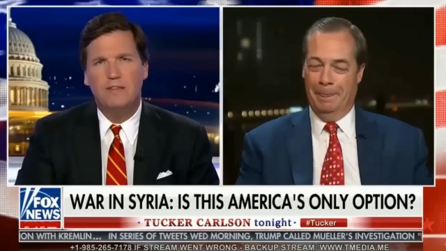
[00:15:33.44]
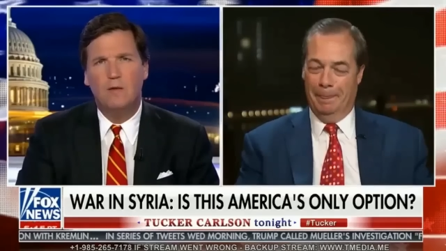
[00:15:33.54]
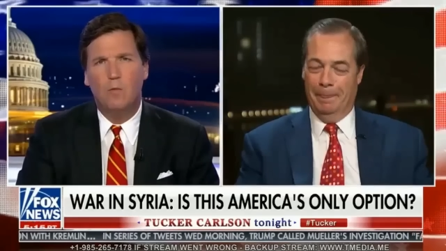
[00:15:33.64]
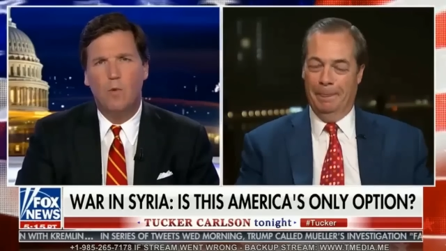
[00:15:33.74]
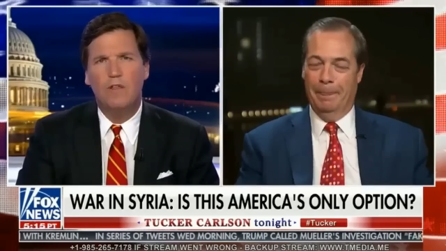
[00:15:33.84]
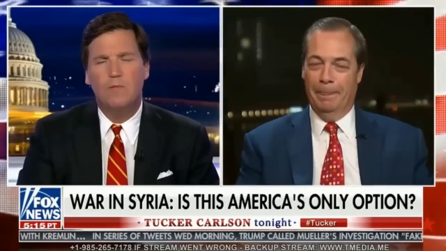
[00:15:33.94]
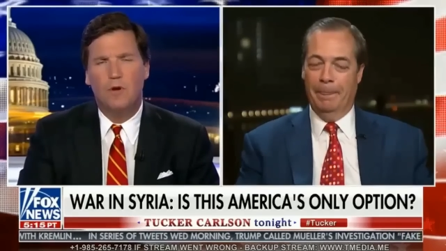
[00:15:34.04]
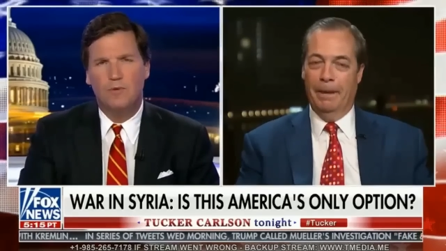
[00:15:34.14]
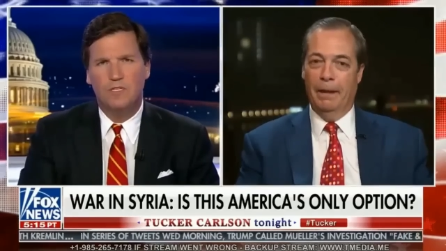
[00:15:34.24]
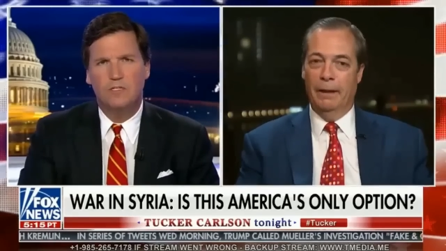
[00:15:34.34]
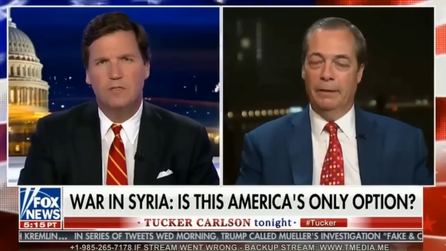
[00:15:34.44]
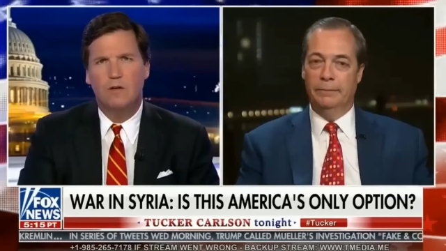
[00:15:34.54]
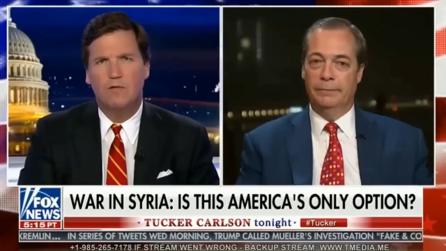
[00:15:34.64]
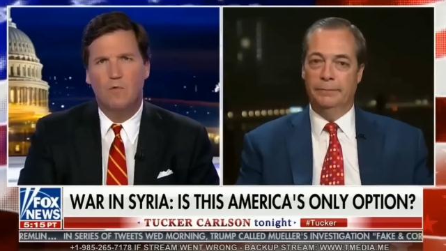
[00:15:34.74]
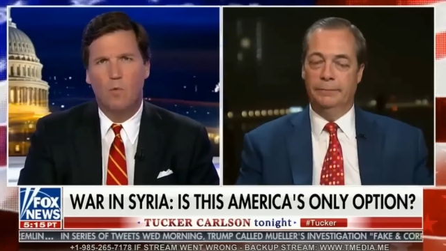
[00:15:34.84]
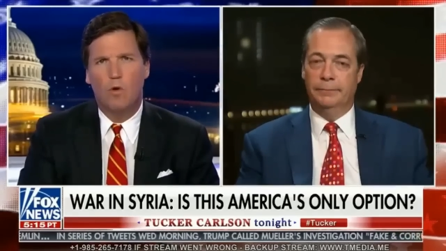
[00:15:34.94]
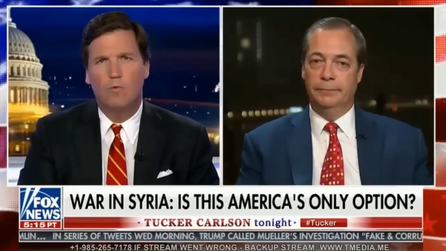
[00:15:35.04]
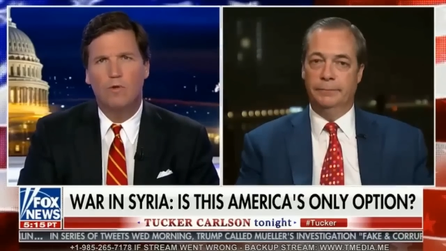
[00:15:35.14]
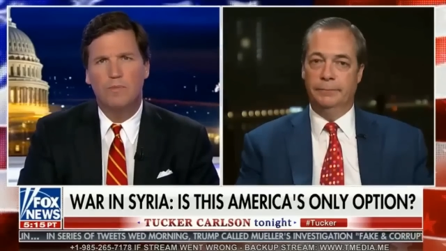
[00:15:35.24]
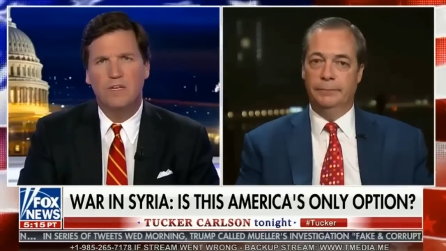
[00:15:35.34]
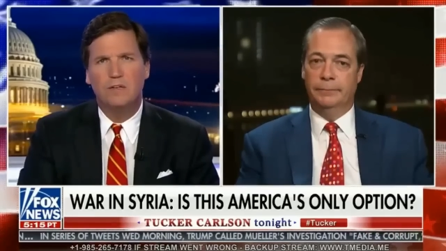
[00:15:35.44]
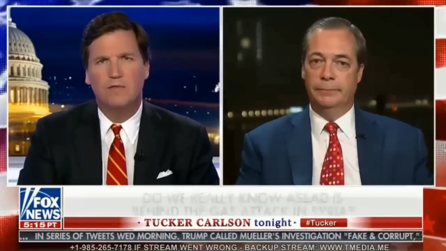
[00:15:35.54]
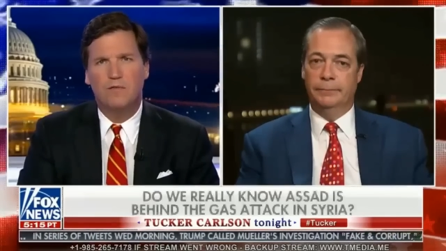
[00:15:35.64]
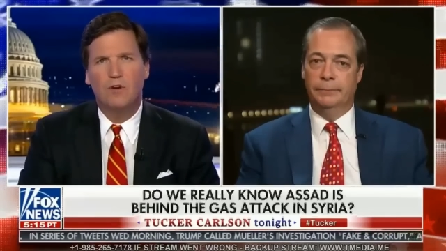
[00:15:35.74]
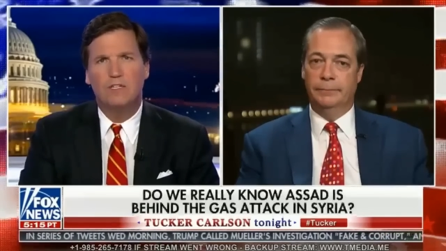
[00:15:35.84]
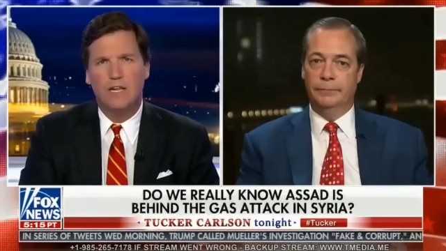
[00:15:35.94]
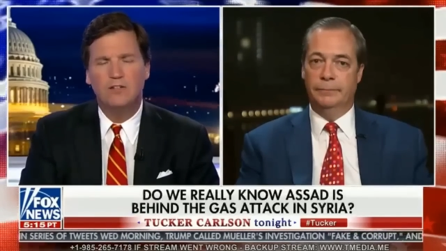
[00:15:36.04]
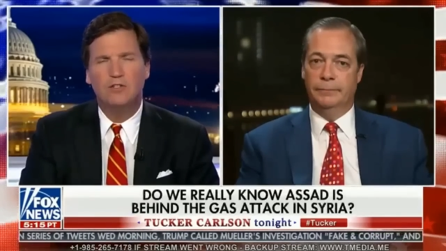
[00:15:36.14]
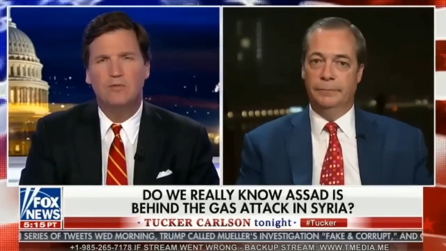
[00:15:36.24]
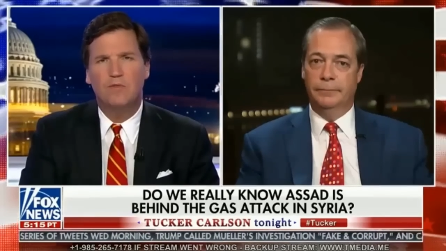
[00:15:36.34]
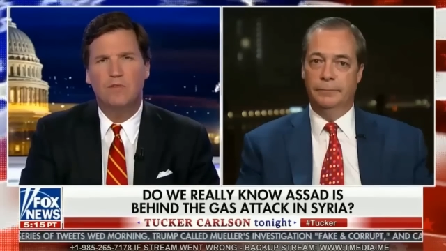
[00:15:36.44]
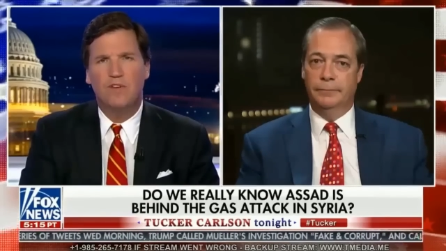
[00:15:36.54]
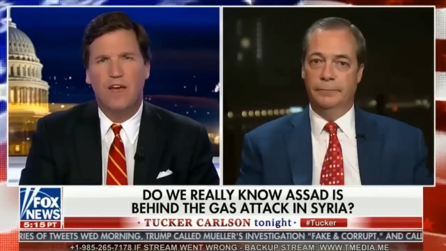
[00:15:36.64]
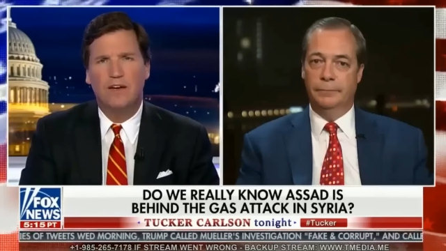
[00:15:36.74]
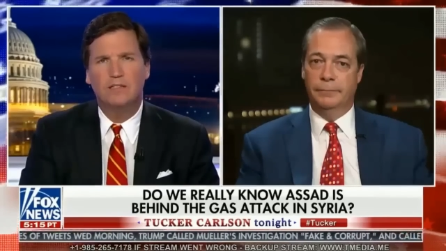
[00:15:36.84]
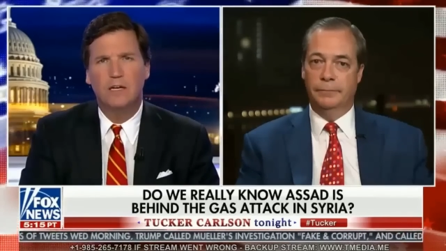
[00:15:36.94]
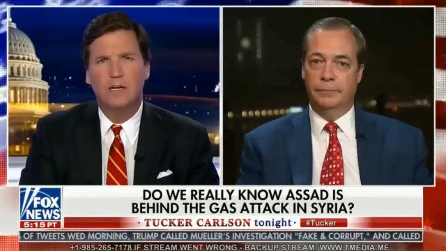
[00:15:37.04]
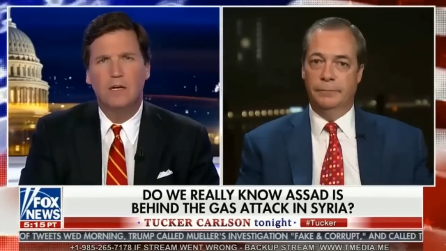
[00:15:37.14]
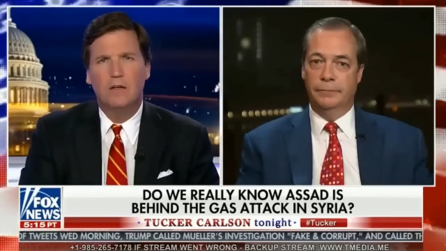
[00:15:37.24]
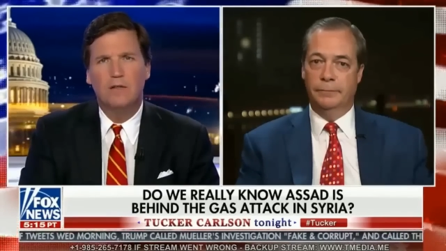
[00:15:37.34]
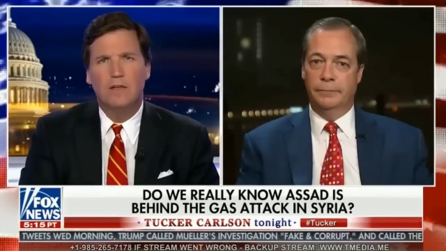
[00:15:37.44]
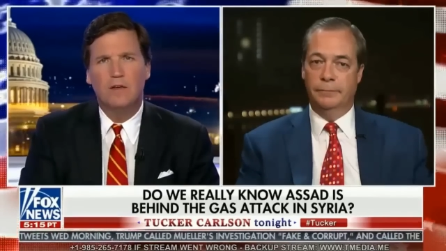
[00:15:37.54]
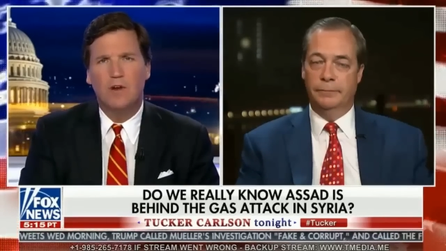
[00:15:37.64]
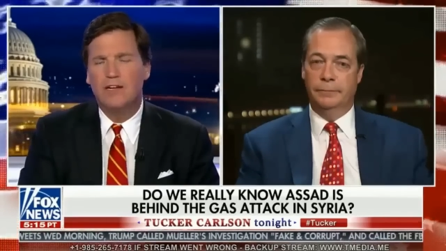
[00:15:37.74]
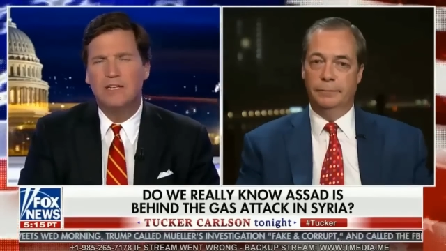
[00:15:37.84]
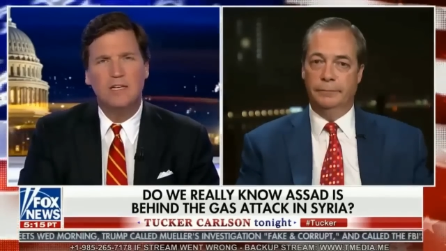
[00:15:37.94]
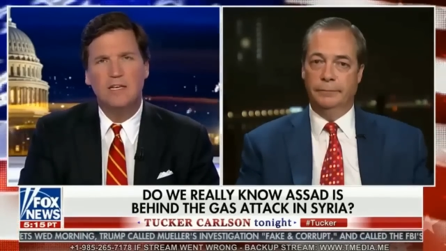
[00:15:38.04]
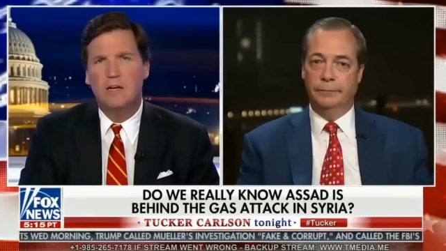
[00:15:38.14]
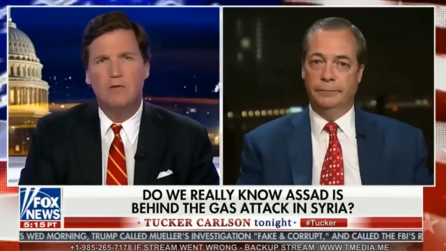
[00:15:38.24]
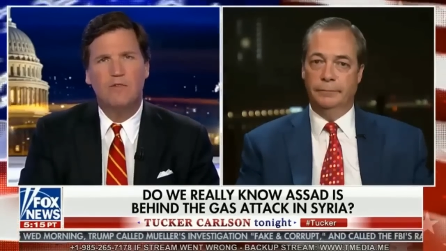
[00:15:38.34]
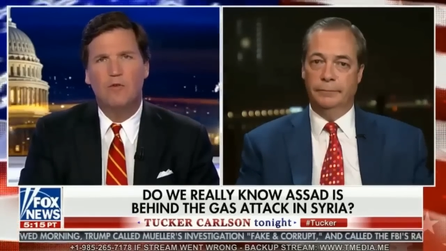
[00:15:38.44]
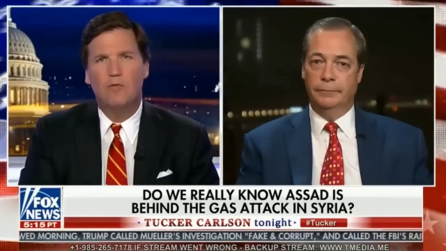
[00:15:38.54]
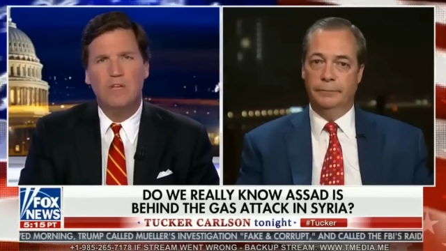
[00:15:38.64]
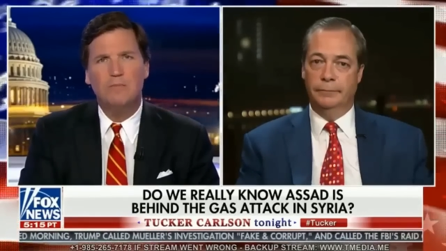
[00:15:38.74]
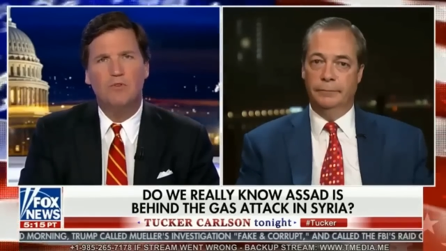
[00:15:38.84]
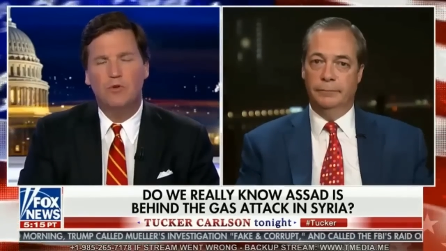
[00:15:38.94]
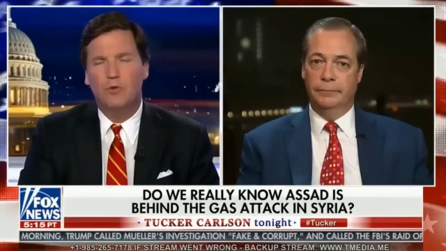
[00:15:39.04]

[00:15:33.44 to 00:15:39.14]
Speaker 1: that one of the purposes of war would be to divert attention from the fact that you're not taking care of your own people? You're